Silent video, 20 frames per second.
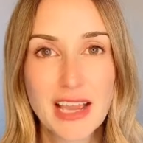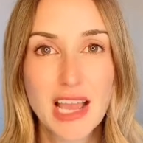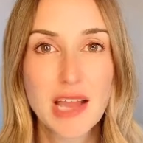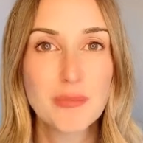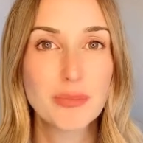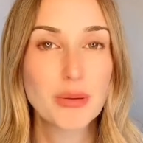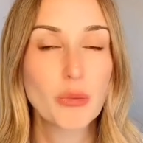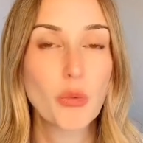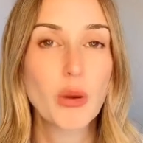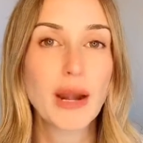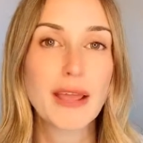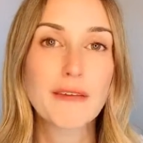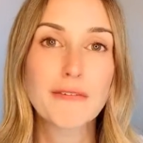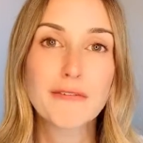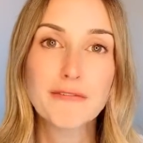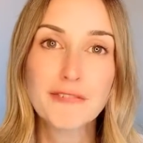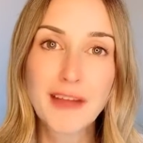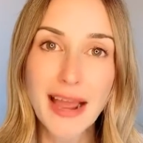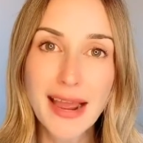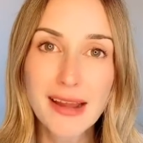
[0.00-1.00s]
But what I
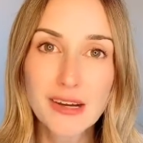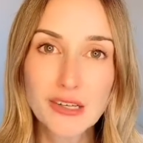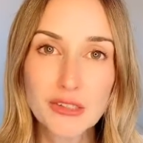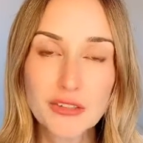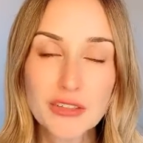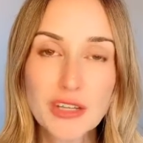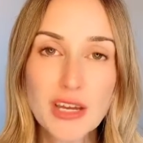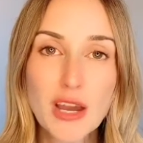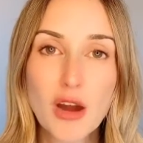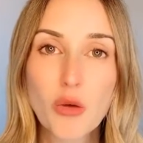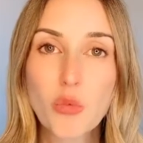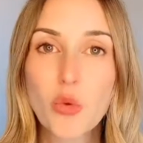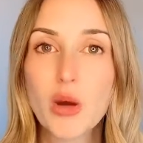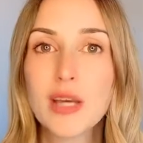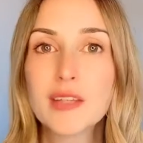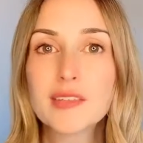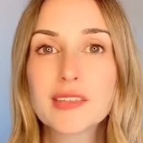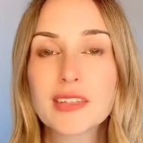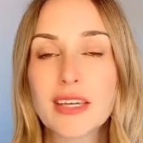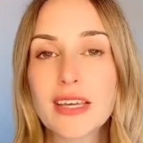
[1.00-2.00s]
found
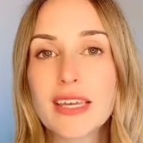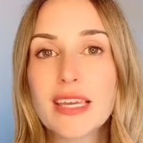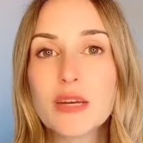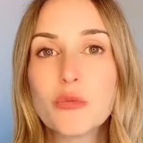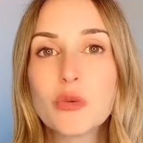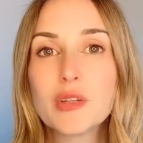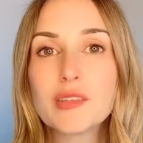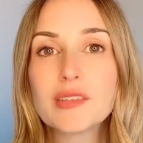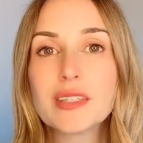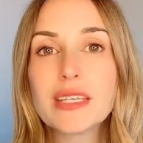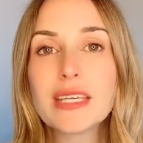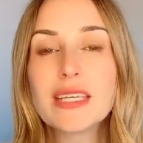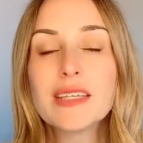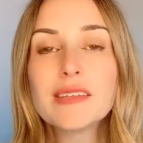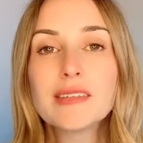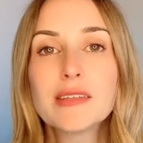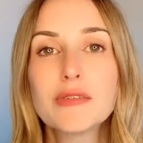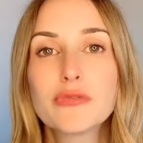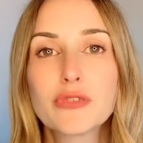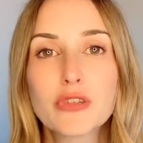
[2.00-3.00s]
was it was
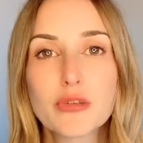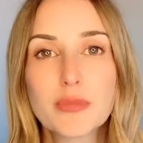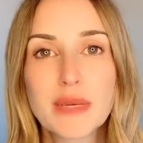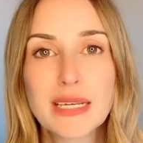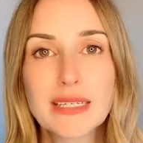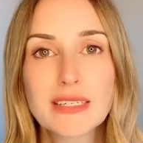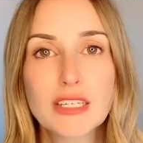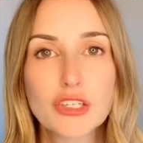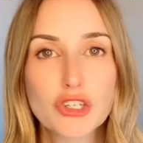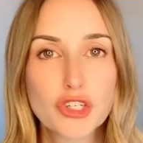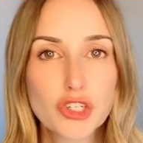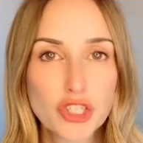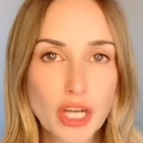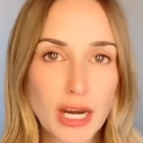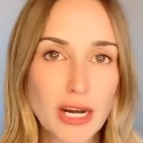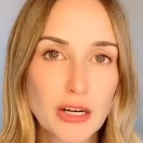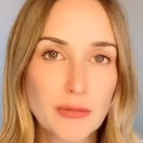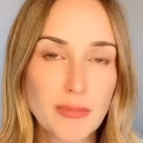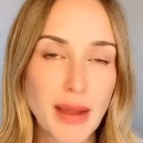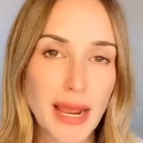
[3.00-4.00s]
easy for me to
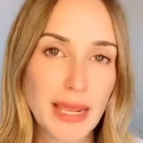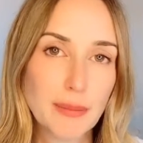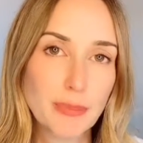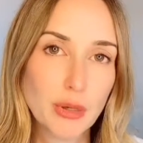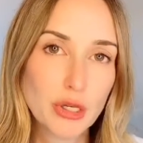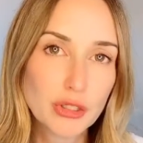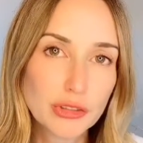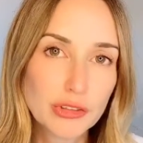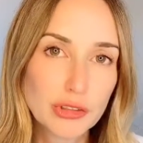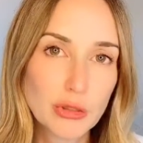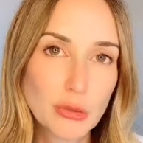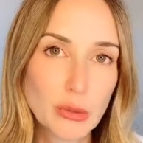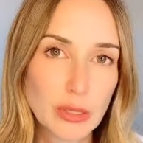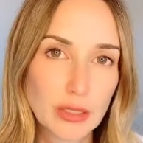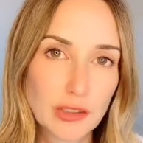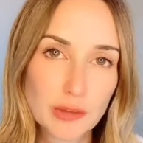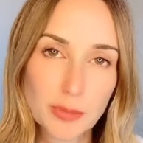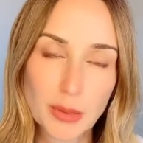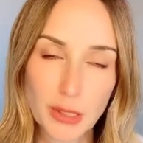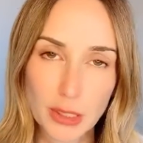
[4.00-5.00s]
share my personal
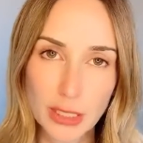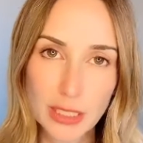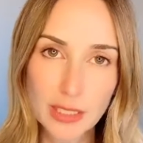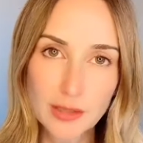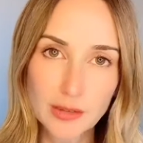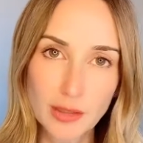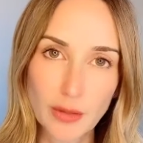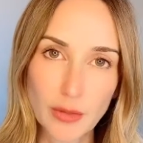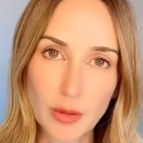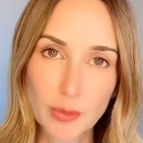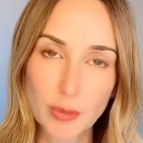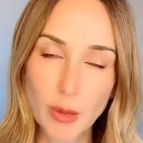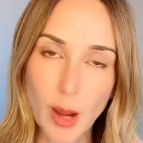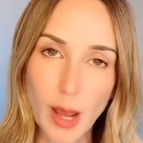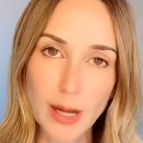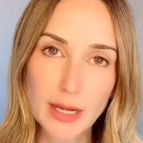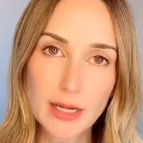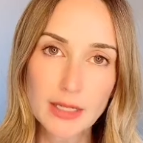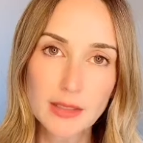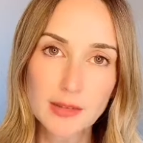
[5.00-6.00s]
experience on the
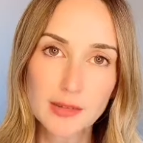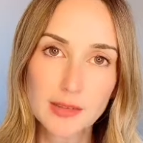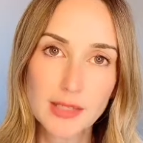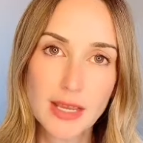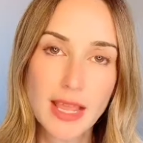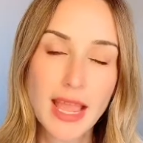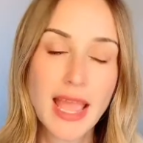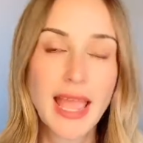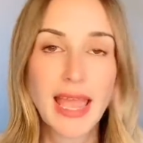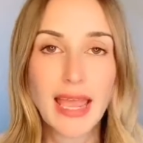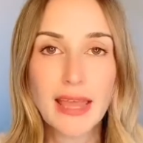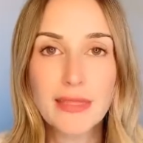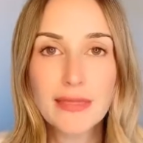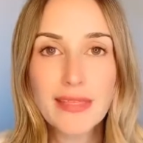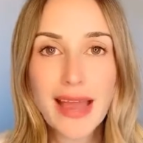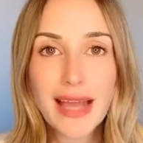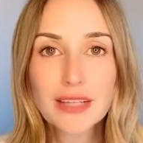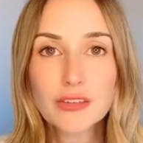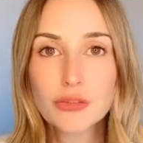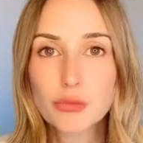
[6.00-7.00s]
products. And
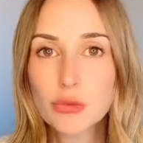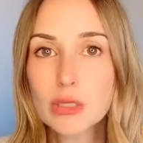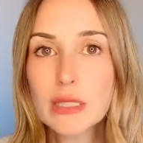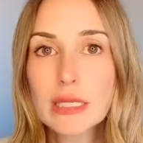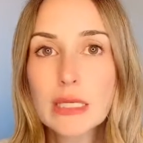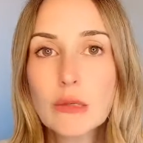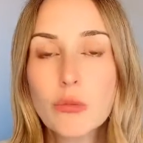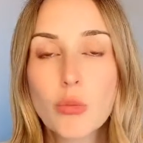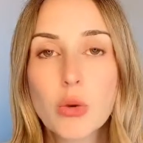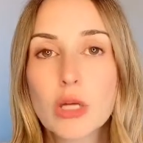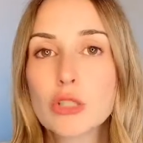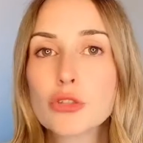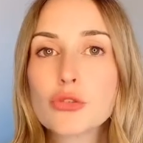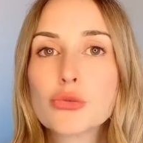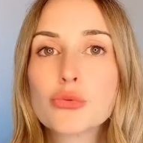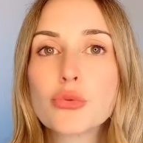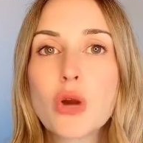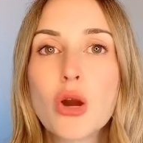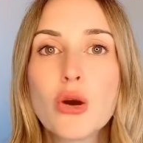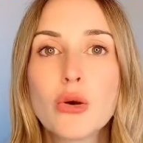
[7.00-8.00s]
that's really what
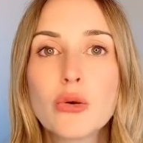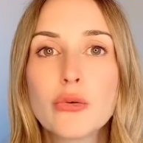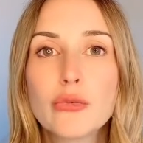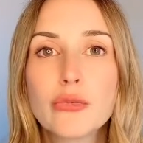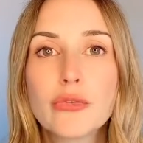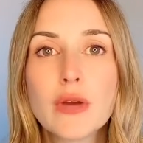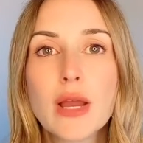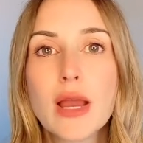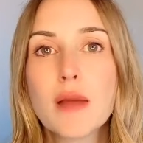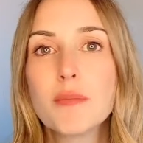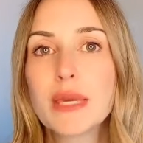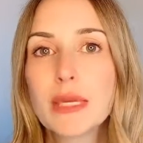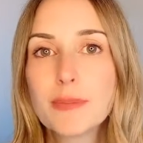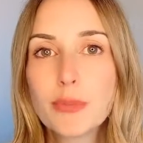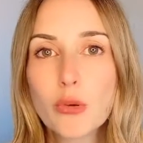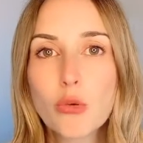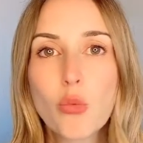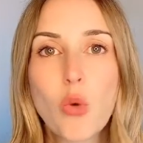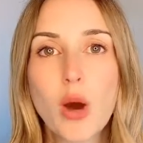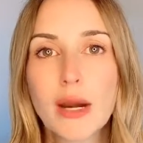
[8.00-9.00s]
drove
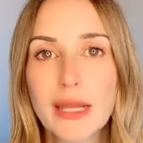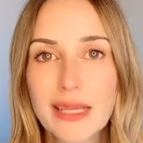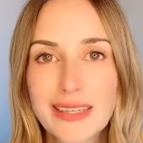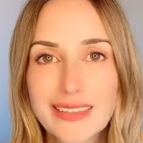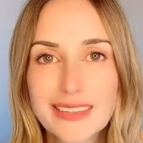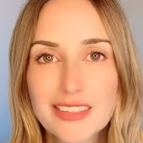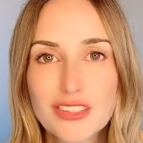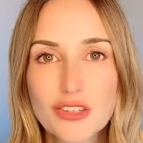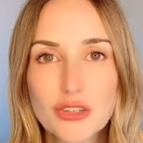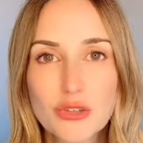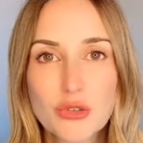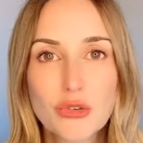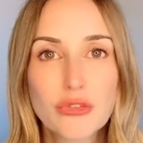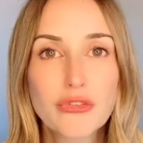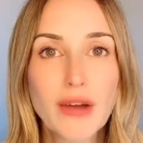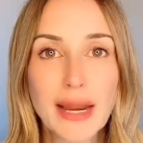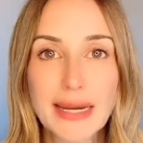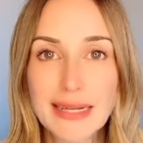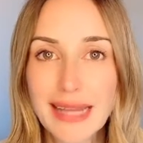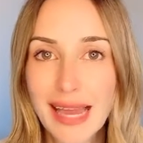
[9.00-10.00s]
people wanting to
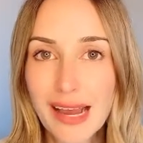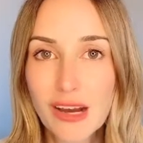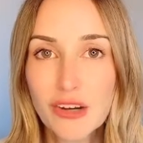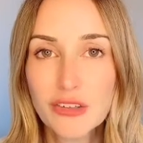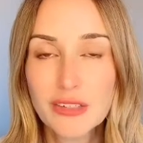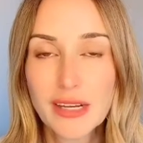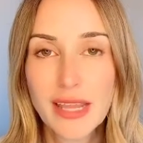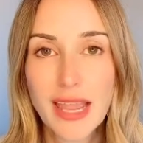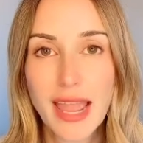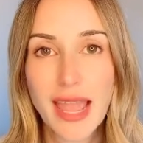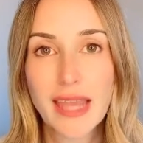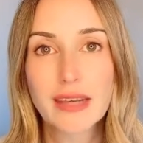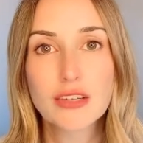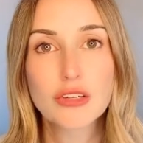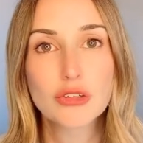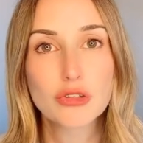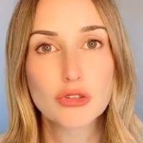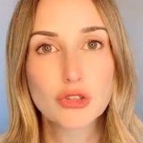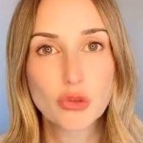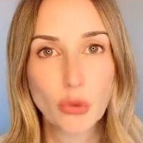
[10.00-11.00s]
find out
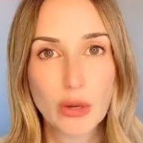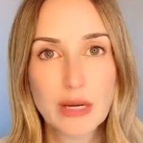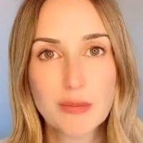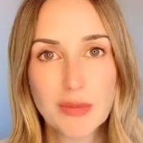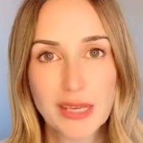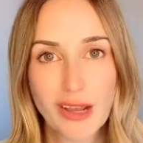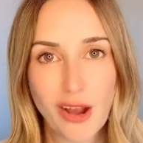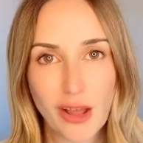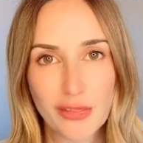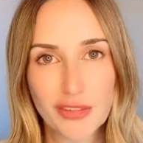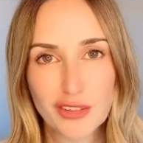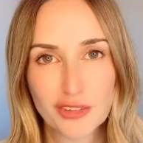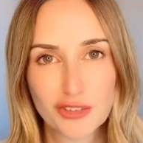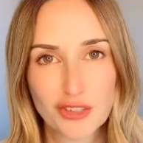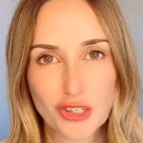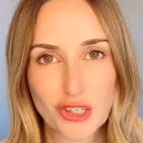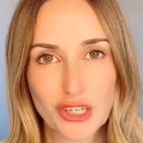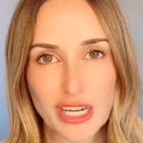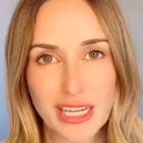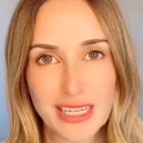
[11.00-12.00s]
and join me on this
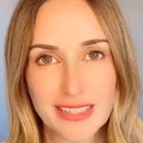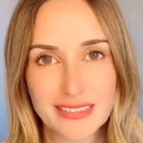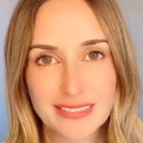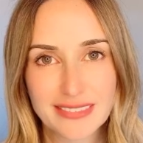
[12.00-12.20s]
journey.